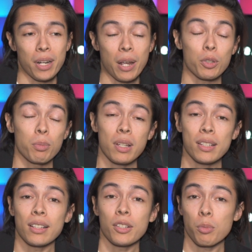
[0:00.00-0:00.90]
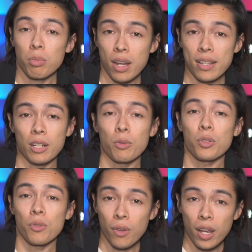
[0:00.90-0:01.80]
and I was pleasantly surprised that it
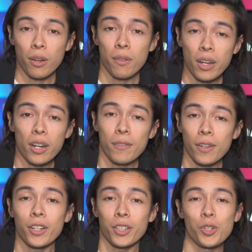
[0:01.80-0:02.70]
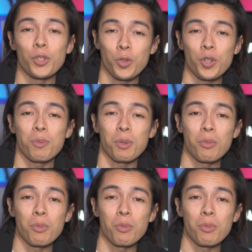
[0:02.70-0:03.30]
was a very, very, very good Christmas